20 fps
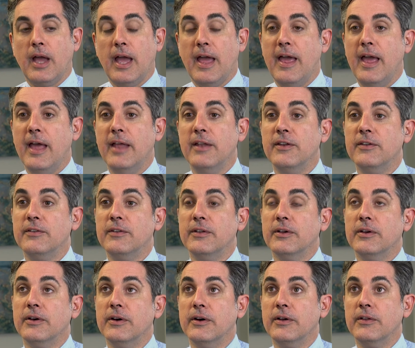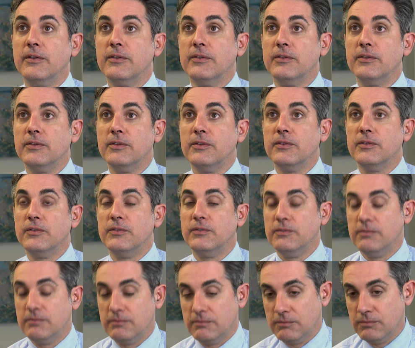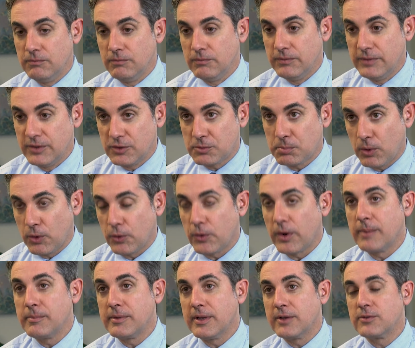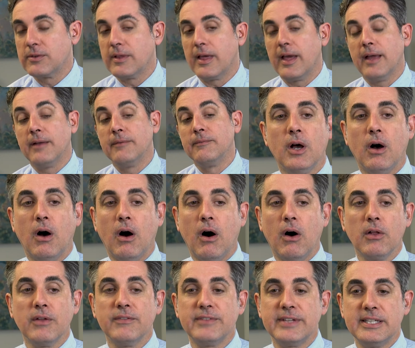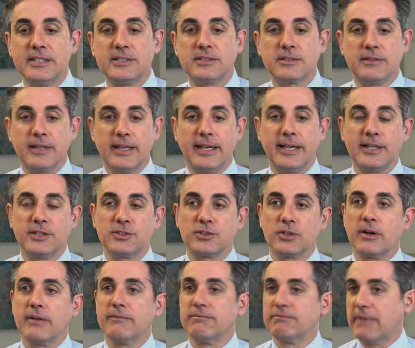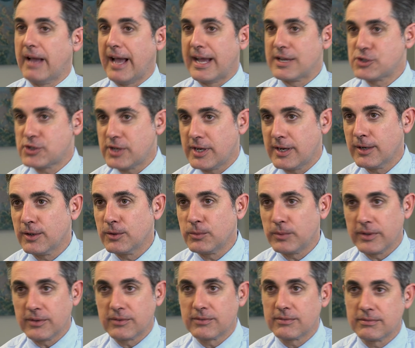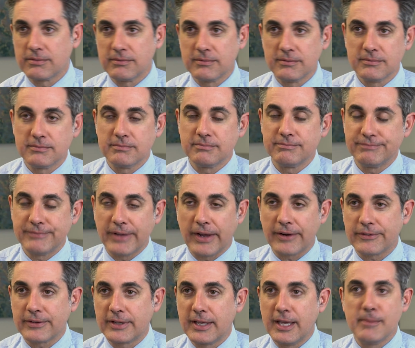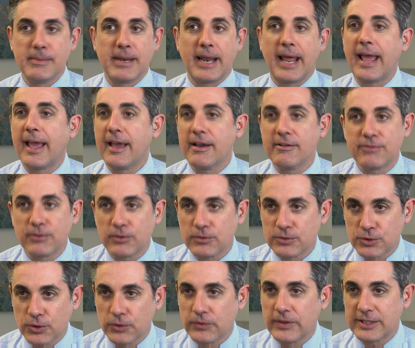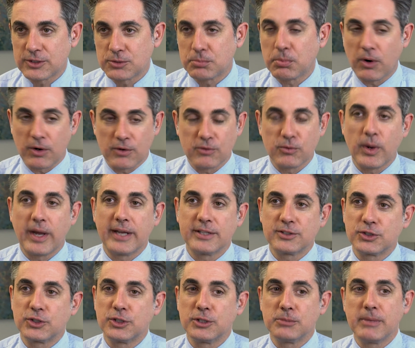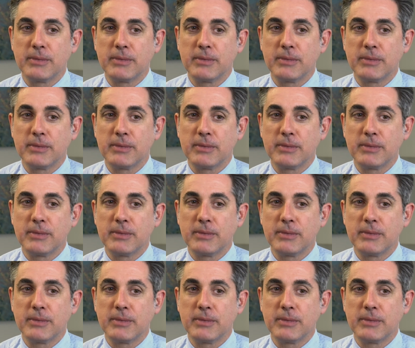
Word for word: And uh, this program does that. All of these things I share with Dr. Kim and have, so that's part of why it's a good